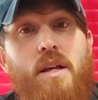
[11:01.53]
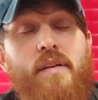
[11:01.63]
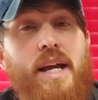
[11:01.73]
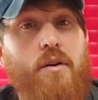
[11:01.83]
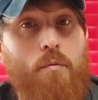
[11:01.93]
I've
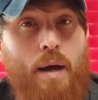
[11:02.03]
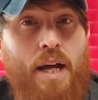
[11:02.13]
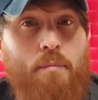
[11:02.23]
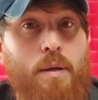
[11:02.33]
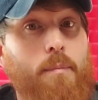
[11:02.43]
had to
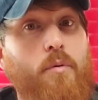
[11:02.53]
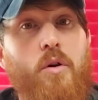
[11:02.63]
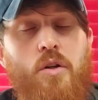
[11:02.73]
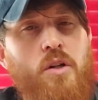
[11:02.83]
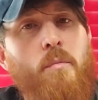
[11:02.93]
remind people
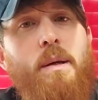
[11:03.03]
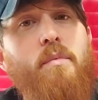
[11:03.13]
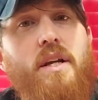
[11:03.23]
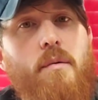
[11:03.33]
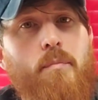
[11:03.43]
who,
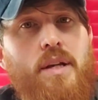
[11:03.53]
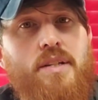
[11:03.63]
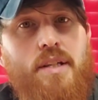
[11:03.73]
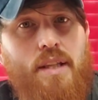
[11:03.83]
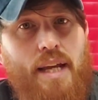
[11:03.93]
people get
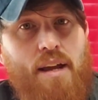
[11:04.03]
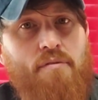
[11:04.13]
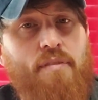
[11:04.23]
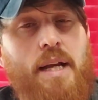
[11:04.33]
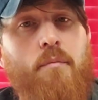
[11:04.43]
busy, they
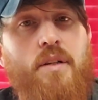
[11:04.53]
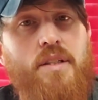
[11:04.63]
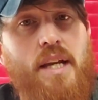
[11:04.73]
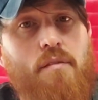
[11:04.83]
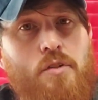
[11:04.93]
have families,
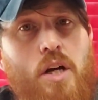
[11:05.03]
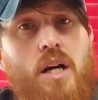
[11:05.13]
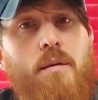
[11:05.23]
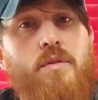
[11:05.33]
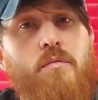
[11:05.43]
they have
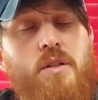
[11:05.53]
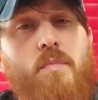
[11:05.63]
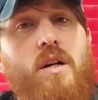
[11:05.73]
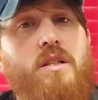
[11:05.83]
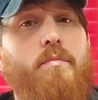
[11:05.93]
jobs and
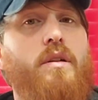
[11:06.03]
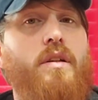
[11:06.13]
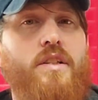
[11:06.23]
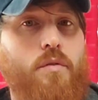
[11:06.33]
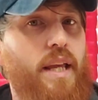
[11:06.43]

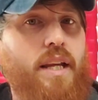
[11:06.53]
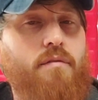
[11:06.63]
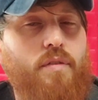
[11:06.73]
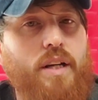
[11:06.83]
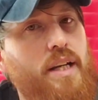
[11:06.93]
responsibilities, so they can
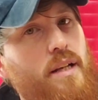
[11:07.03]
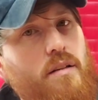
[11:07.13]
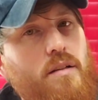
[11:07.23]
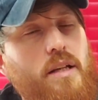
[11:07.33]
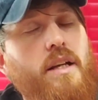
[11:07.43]
forget
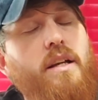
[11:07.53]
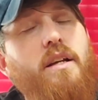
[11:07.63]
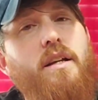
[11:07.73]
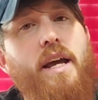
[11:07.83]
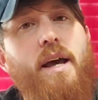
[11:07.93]
it. It
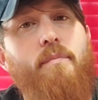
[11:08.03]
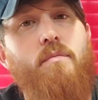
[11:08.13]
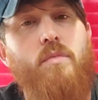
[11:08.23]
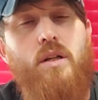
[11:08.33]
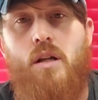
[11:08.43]
can
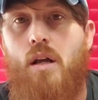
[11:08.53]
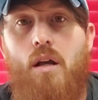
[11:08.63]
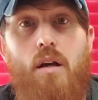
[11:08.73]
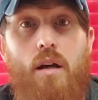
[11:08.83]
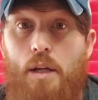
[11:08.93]
happen, but
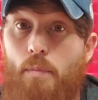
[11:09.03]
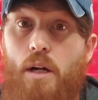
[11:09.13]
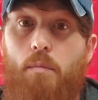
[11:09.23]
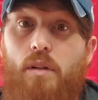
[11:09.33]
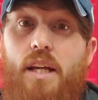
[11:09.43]
you
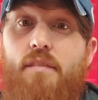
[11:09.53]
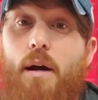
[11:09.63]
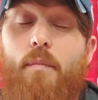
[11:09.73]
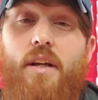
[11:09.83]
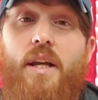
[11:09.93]
better believe
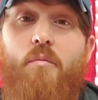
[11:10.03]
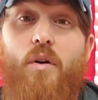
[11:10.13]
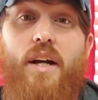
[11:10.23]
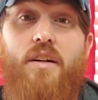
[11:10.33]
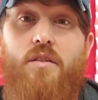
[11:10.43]
I'm going to keep
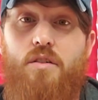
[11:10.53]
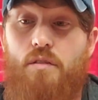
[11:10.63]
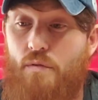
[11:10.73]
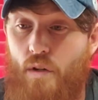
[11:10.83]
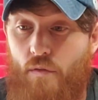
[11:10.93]
records
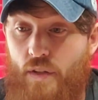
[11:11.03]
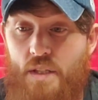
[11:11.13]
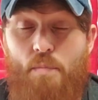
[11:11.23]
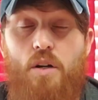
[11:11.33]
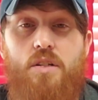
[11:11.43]
of
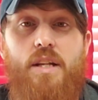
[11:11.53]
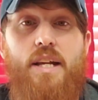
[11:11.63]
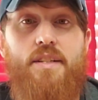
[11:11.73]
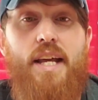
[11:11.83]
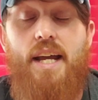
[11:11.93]
this person
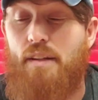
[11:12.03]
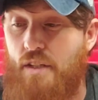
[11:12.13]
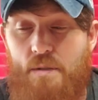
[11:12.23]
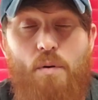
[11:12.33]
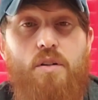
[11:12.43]
has that and
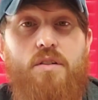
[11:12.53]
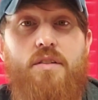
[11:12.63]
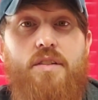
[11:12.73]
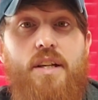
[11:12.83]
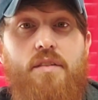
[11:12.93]
this person
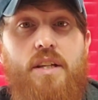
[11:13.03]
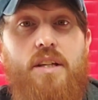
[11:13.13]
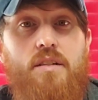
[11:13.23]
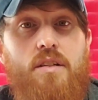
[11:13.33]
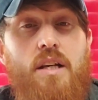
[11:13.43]
said
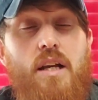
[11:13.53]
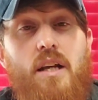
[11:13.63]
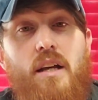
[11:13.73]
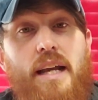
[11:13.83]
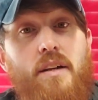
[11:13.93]
this.
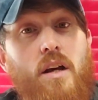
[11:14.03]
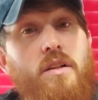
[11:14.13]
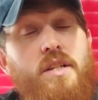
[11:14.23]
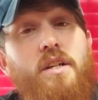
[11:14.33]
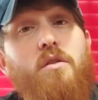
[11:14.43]
And
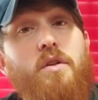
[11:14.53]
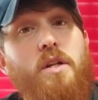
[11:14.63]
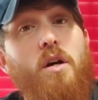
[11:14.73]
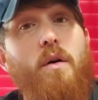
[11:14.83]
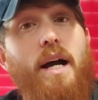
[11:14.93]
until
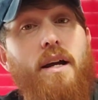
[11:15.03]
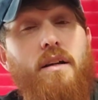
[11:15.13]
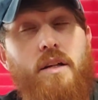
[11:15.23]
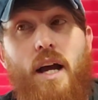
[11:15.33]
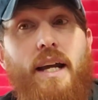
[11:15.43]

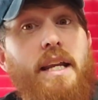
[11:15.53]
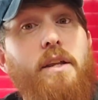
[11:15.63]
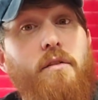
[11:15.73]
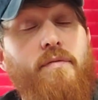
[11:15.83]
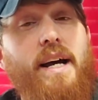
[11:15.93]
I can
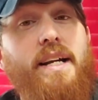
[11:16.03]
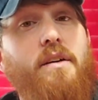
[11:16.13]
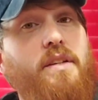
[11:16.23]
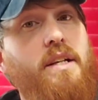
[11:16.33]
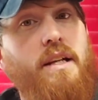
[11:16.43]
either find
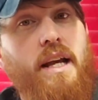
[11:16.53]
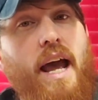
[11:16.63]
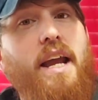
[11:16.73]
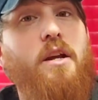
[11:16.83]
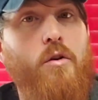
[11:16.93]
out that
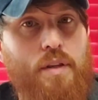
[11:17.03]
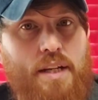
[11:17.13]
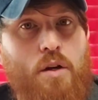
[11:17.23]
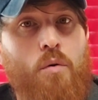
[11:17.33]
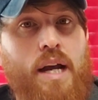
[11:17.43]
hey, they
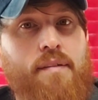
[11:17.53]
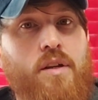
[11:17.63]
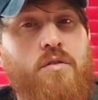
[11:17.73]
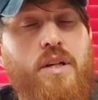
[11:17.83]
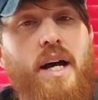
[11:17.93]
don't have
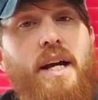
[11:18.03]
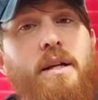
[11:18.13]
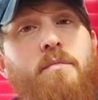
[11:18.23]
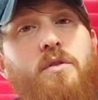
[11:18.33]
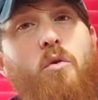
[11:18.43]
those
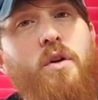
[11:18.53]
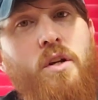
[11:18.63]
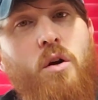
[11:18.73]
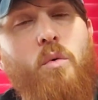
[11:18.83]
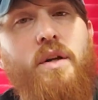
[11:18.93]
items, or
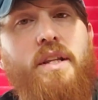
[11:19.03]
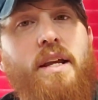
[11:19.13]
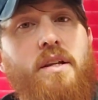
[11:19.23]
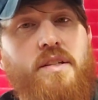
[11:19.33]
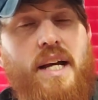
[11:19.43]
what,
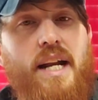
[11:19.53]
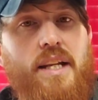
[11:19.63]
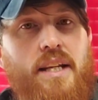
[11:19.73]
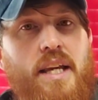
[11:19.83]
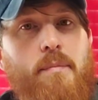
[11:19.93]
they decided
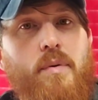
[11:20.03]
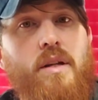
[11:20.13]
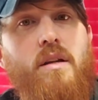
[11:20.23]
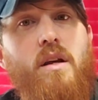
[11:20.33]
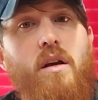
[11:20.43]
to keep
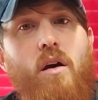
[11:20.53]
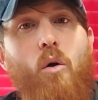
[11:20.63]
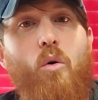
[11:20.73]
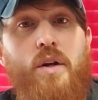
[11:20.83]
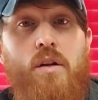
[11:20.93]
it,
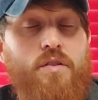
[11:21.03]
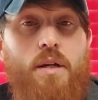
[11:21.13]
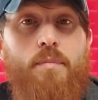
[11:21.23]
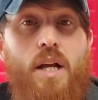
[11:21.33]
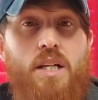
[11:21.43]
or
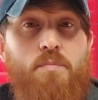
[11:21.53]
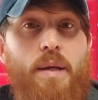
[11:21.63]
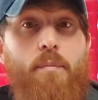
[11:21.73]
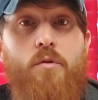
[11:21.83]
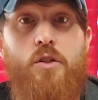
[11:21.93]
sometimes
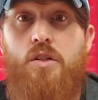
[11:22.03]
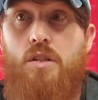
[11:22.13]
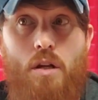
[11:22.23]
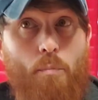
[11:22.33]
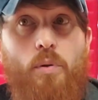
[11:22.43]
people
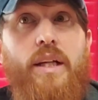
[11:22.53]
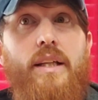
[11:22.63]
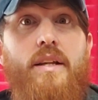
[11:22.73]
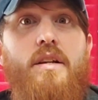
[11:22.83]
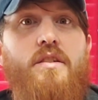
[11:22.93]
just
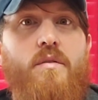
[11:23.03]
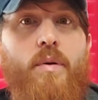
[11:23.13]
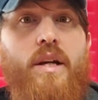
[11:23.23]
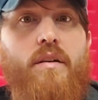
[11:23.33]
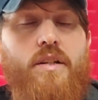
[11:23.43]
completely
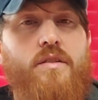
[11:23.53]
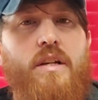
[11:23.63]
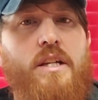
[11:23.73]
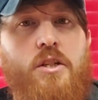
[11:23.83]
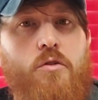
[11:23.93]
disappear.
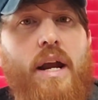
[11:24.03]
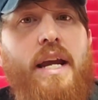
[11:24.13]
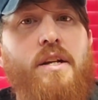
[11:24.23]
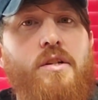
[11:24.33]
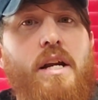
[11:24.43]
It's
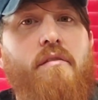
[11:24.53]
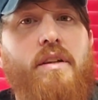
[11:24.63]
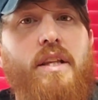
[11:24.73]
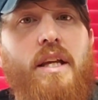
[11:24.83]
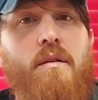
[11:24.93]
strange and
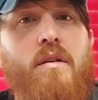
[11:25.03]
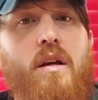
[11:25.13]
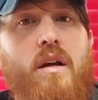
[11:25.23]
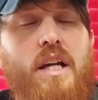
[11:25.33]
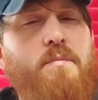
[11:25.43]
everything,
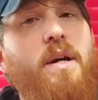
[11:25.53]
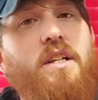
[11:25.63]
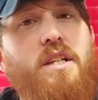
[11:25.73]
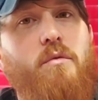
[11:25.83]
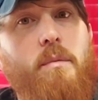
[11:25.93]

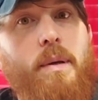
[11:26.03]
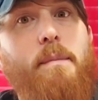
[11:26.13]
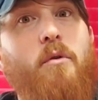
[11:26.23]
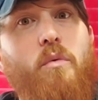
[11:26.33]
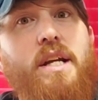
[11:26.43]
especially when
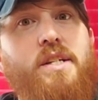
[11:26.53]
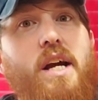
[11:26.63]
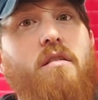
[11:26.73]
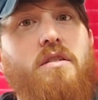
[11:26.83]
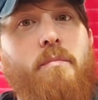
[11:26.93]
people reach
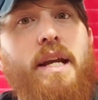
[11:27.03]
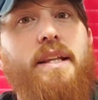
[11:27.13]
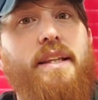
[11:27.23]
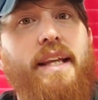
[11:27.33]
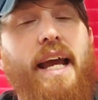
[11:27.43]
out to me
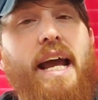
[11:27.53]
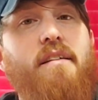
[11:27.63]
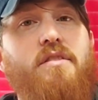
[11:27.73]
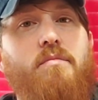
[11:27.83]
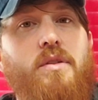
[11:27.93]
that they
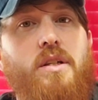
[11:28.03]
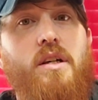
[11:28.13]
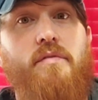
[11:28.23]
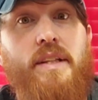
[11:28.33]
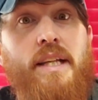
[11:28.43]
have some
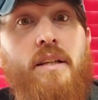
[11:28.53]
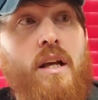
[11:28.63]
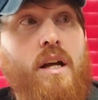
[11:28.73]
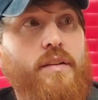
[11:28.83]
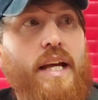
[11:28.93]
stuff and then
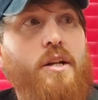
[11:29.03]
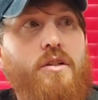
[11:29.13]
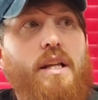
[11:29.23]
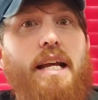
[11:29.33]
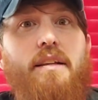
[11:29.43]
they
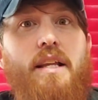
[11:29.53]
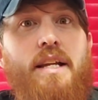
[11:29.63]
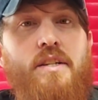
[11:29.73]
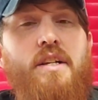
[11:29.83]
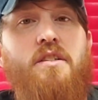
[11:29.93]
just they
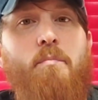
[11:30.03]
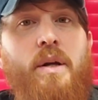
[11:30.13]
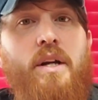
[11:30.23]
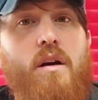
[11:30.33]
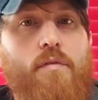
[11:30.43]

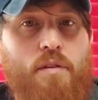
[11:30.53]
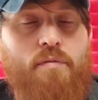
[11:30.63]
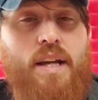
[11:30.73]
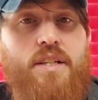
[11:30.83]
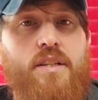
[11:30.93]
disappear off the
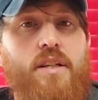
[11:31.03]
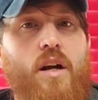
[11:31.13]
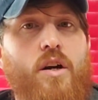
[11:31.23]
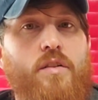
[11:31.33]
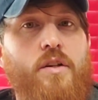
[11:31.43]
face of the
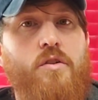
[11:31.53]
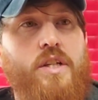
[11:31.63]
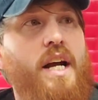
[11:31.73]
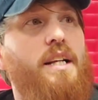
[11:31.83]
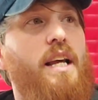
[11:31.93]
earth, and you're just
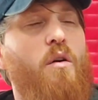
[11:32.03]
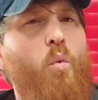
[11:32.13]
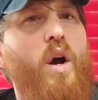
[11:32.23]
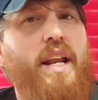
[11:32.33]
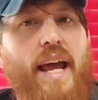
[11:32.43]
kind of like,
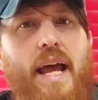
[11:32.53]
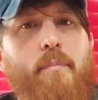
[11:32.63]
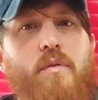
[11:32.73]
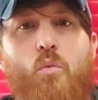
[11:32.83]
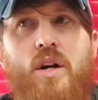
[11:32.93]
what
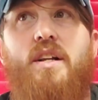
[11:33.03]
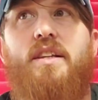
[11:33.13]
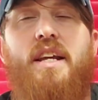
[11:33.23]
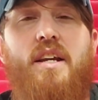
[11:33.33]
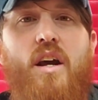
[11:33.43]
happened? Where did
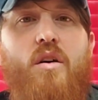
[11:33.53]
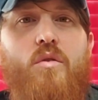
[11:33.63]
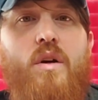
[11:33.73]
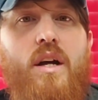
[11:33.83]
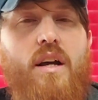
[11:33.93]
they
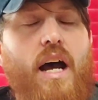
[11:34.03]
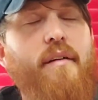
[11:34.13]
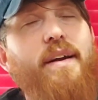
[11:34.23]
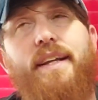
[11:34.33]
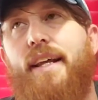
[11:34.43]
go?
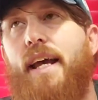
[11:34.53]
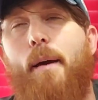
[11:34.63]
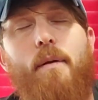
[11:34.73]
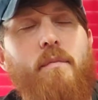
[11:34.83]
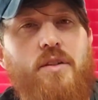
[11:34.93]
I've had that
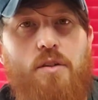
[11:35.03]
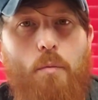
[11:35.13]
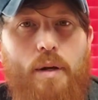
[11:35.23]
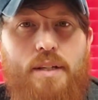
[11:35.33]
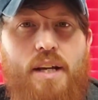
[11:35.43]
happen to me so
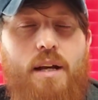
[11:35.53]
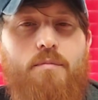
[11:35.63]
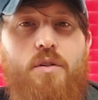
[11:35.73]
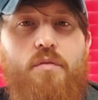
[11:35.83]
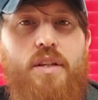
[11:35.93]
many
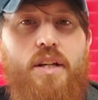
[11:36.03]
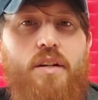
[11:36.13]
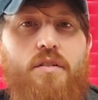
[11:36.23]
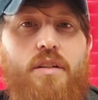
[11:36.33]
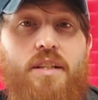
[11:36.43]
times over the
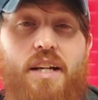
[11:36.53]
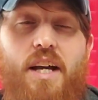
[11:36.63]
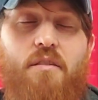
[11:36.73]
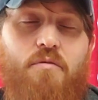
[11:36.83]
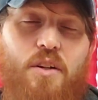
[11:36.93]
years. It's
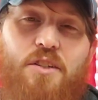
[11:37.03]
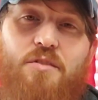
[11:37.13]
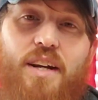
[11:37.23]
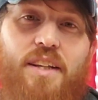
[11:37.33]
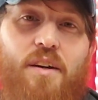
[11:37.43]
kind of
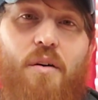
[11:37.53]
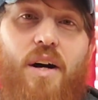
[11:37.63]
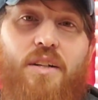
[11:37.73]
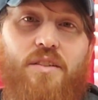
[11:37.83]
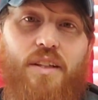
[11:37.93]
frustrating though,
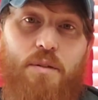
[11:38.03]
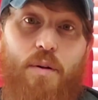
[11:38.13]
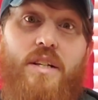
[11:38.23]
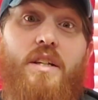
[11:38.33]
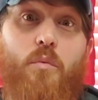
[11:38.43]
honestly,
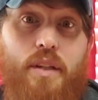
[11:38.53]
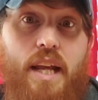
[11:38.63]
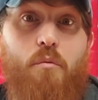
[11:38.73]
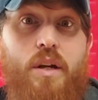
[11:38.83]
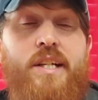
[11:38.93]
especially when
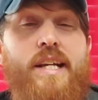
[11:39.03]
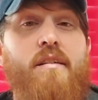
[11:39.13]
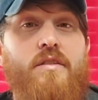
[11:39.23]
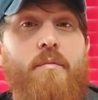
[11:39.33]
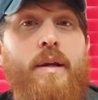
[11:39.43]
they reached
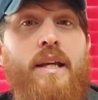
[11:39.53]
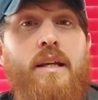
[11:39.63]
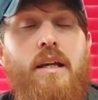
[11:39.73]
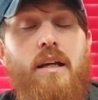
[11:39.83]
out to me.